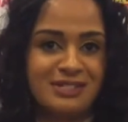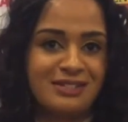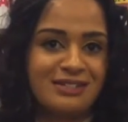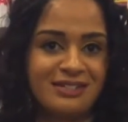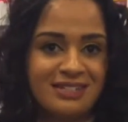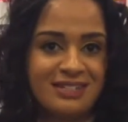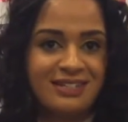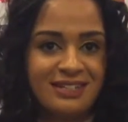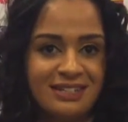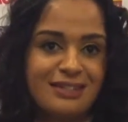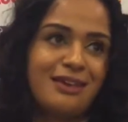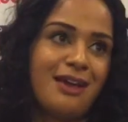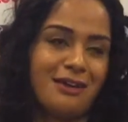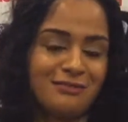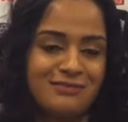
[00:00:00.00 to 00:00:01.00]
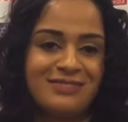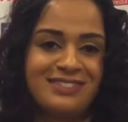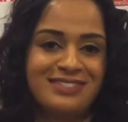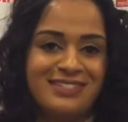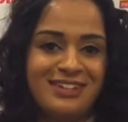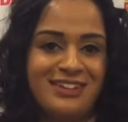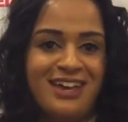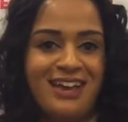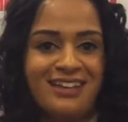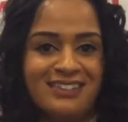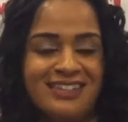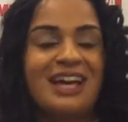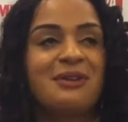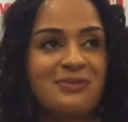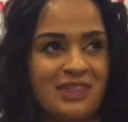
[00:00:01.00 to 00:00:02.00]
And yeah, so yeah,
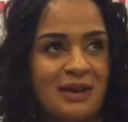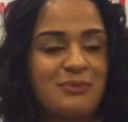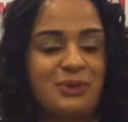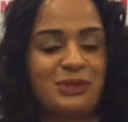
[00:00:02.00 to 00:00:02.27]
that